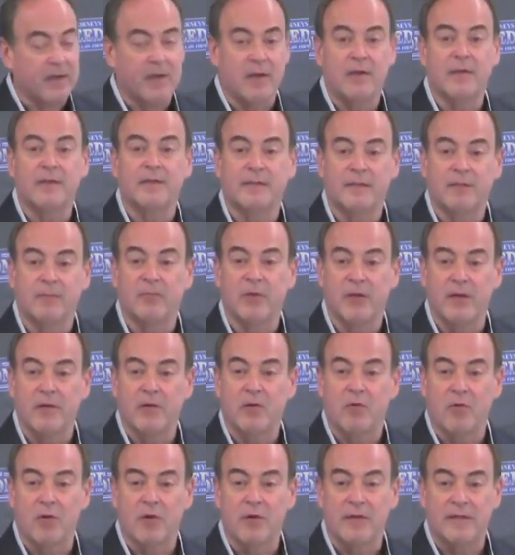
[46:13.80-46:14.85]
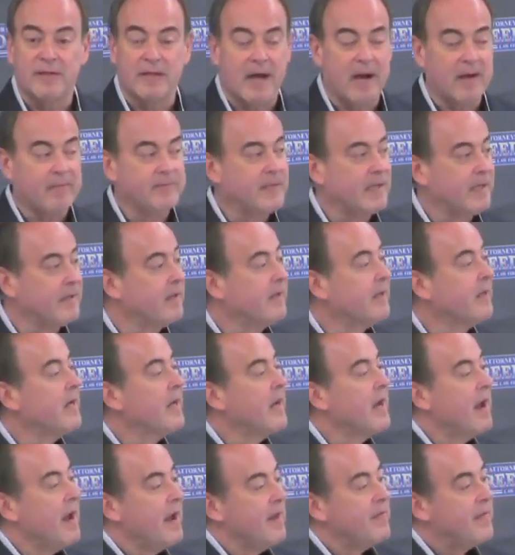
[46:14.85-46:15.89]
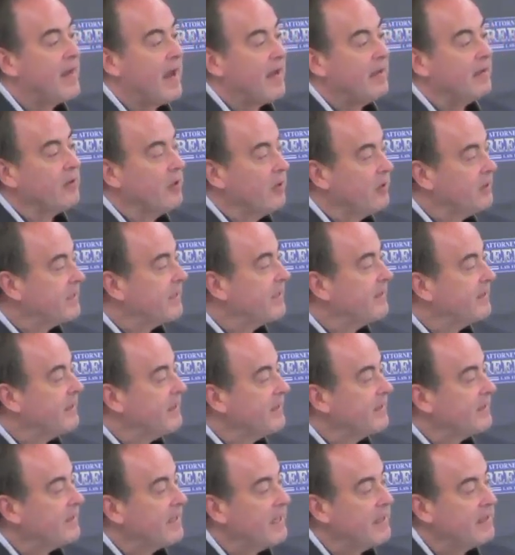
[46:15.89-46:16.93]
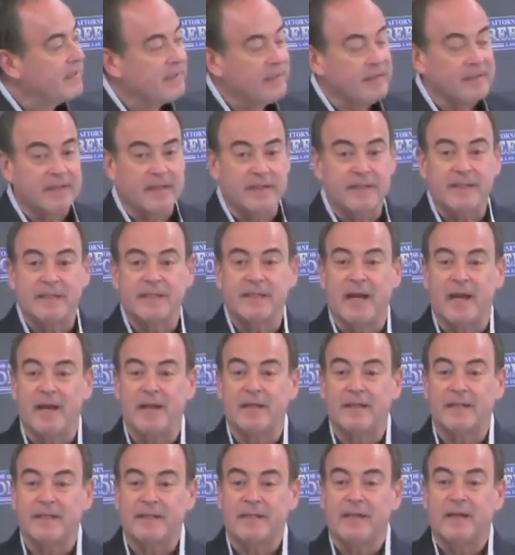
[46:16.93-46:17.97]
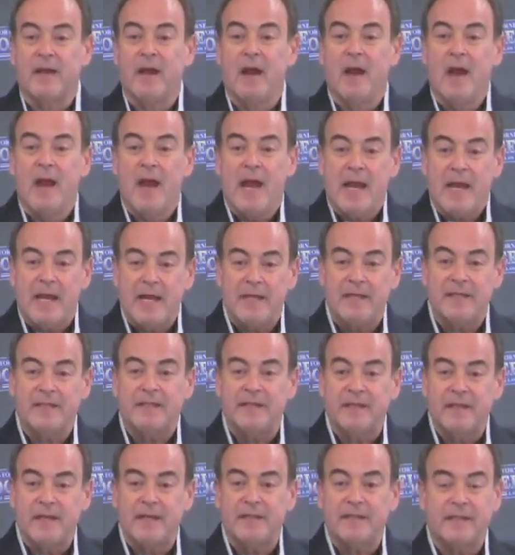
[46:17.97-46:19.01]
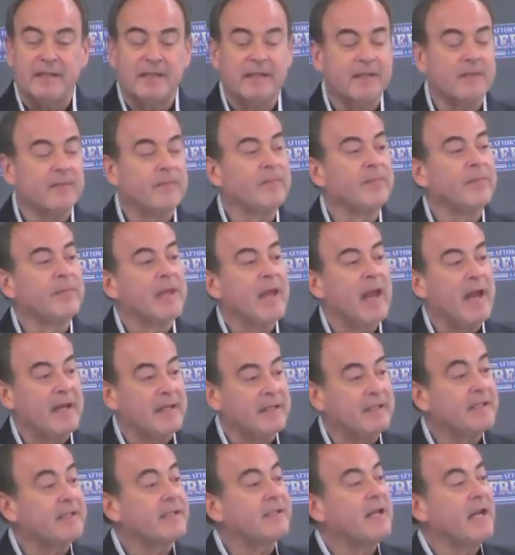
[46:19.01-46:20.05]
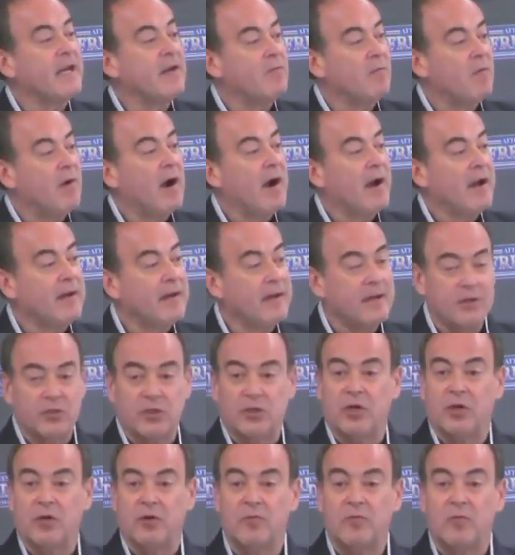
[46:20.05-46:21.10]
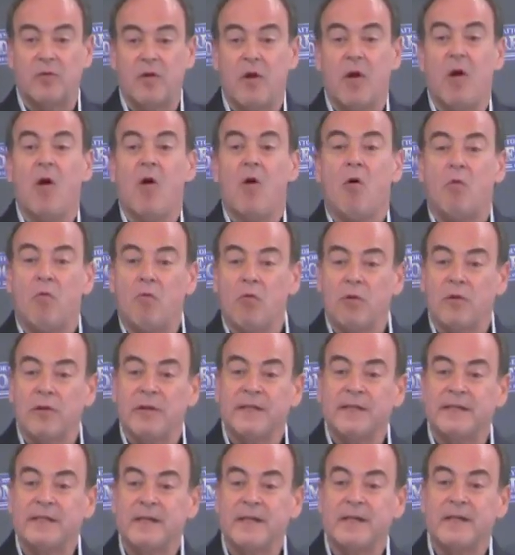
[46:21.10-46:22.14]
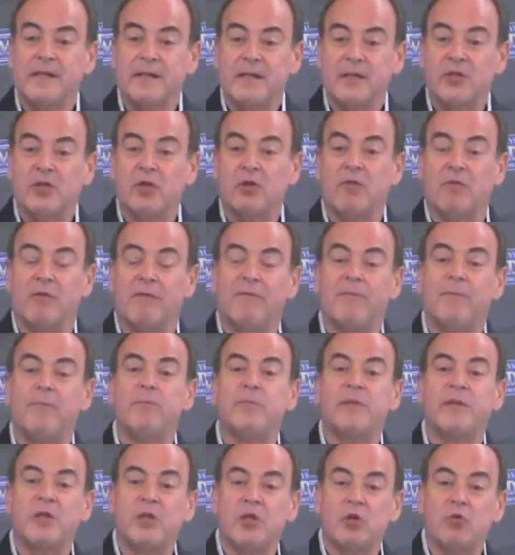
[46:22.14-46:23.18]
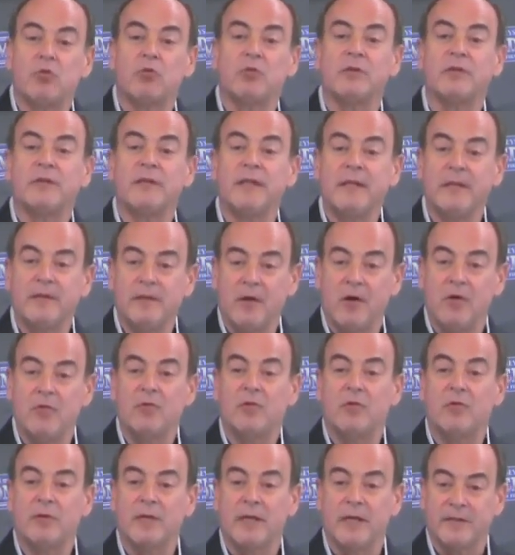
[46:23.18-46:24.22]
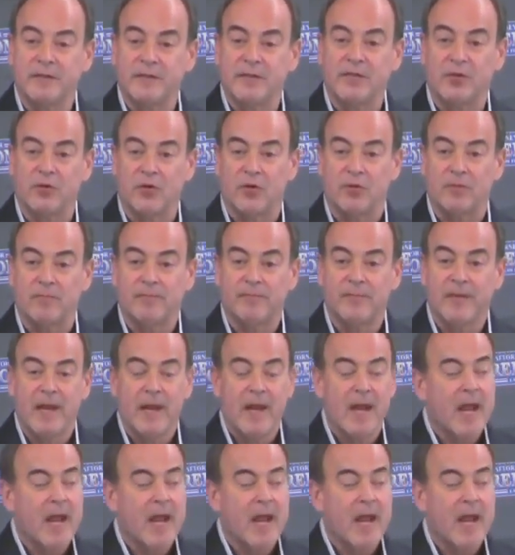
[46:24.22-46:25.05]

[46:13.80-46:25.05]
the Supreme Court adopted that looks at these cases and says, is this a statewide issue, or is it an issue of purely local concern?